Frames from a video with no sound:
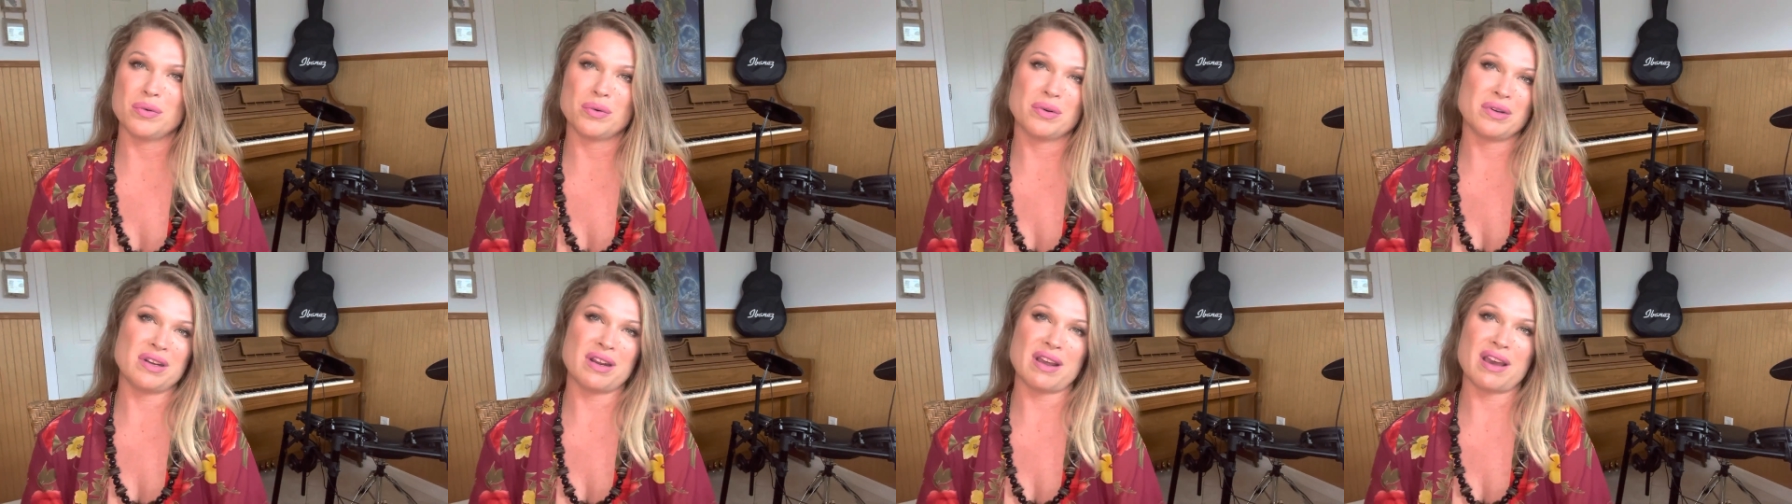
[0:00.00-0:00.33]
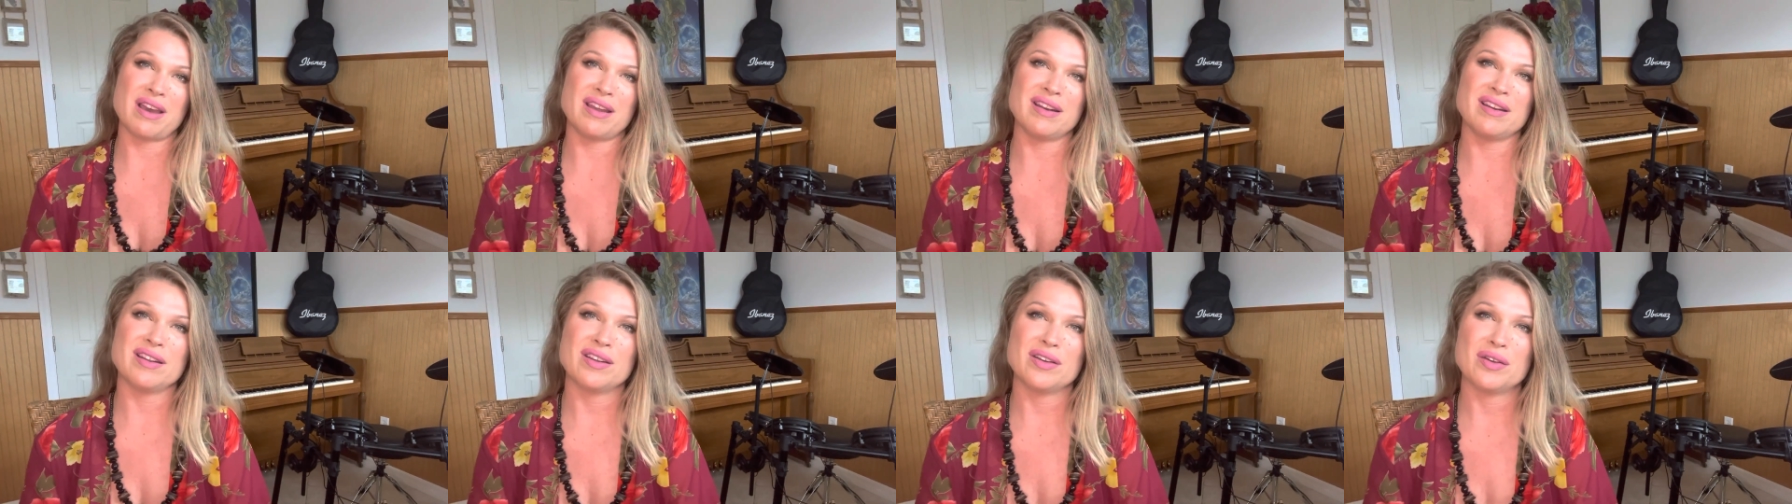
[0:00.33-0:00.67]
We're
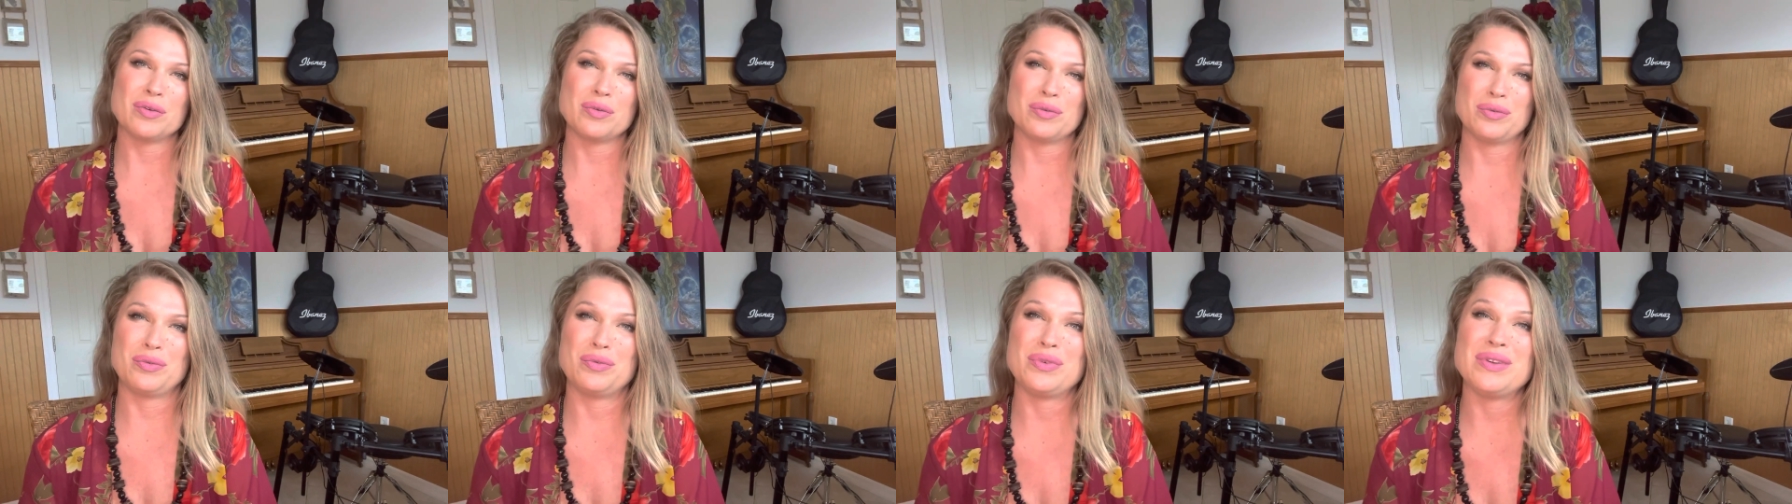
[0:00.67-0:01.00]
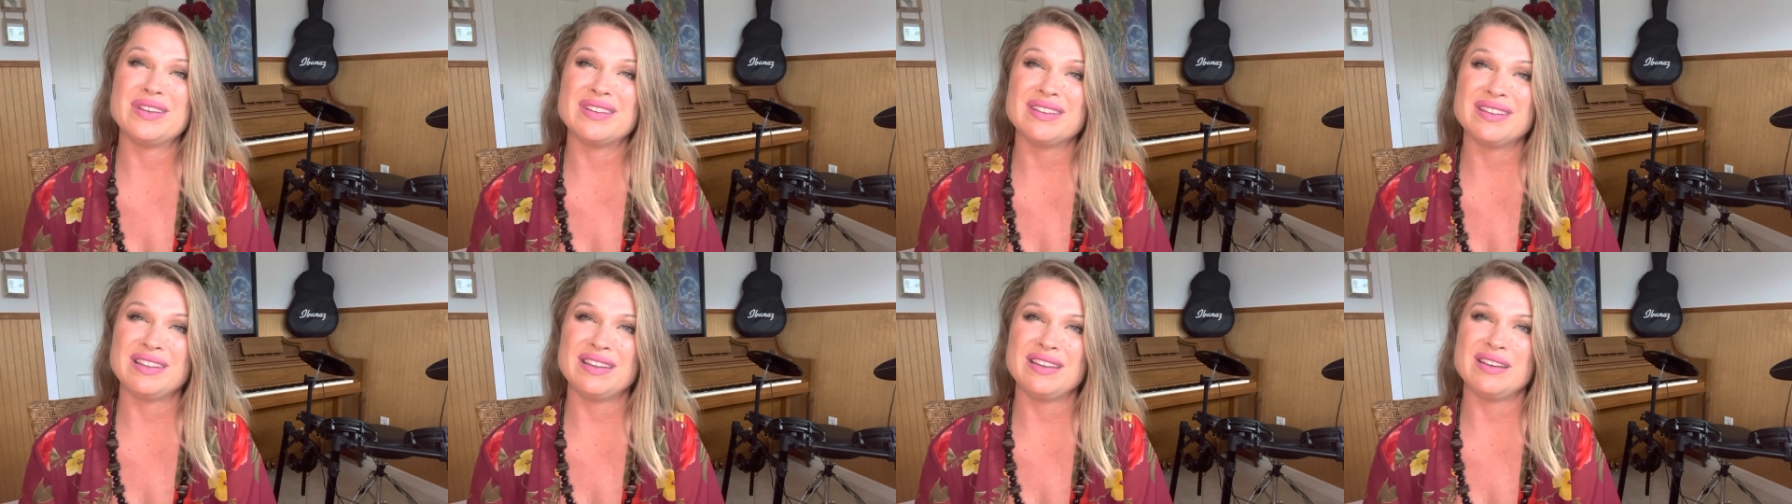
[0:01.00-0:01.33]
not
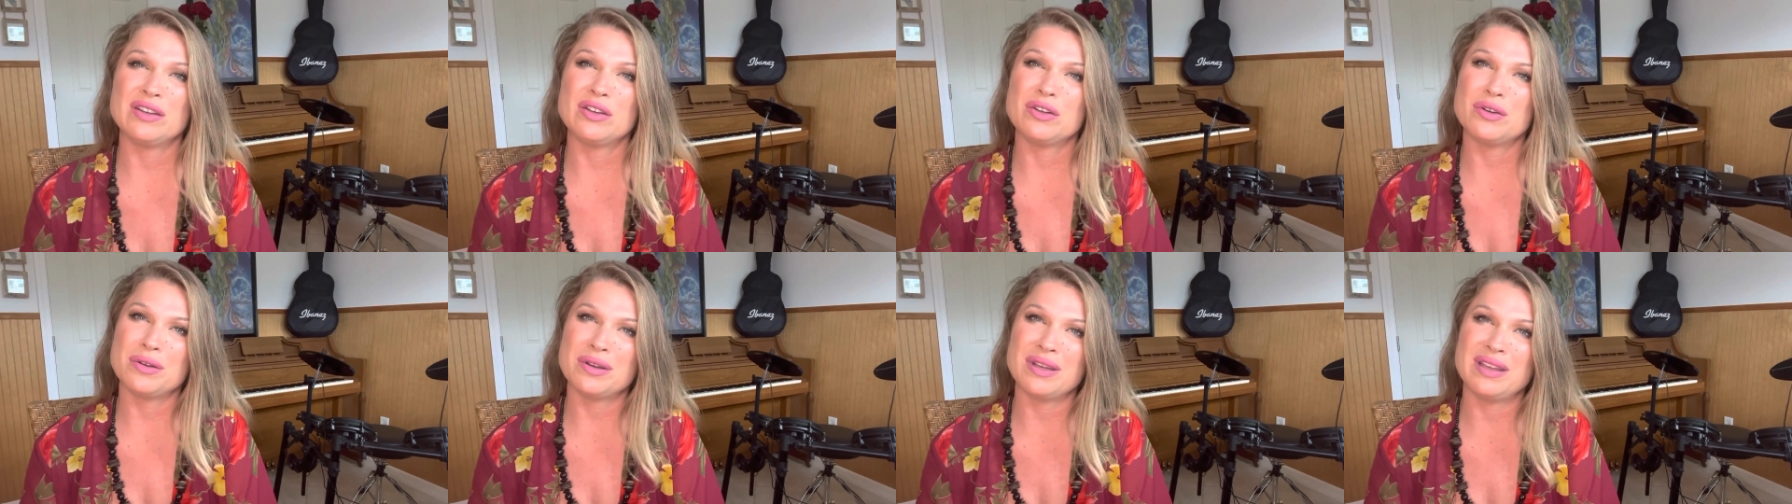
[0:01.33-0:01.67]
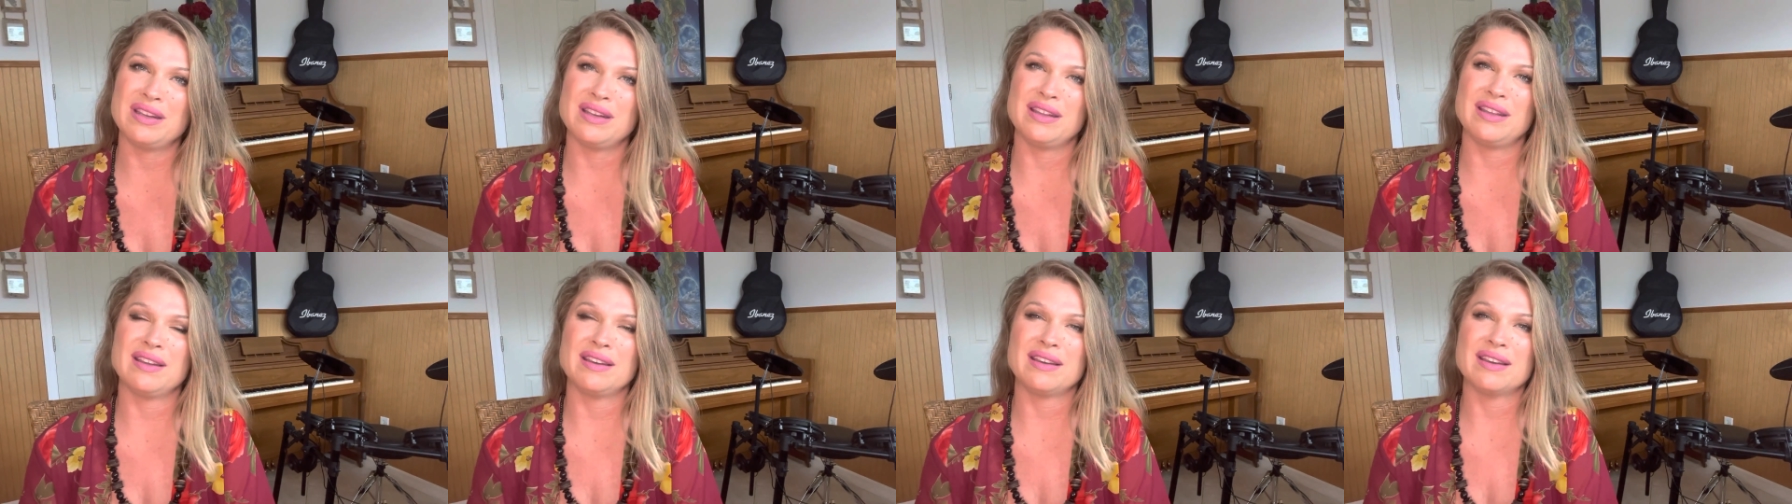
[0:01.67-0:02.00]
really
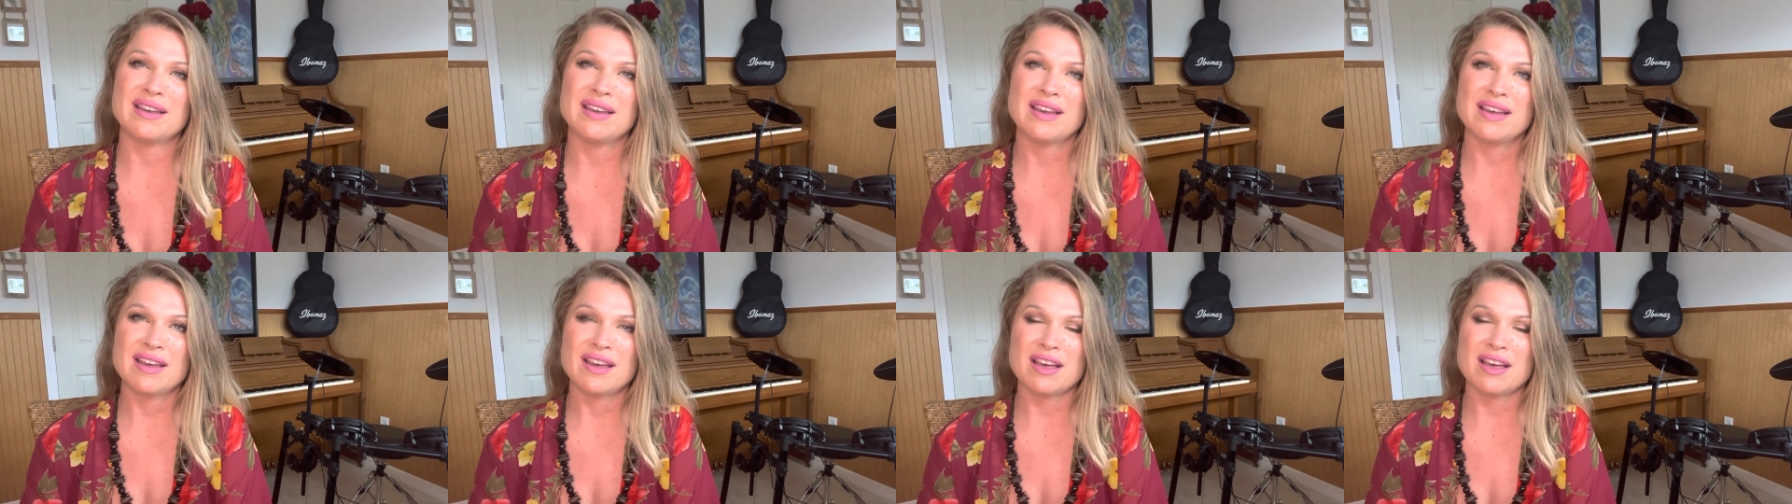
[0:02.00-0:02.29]
creating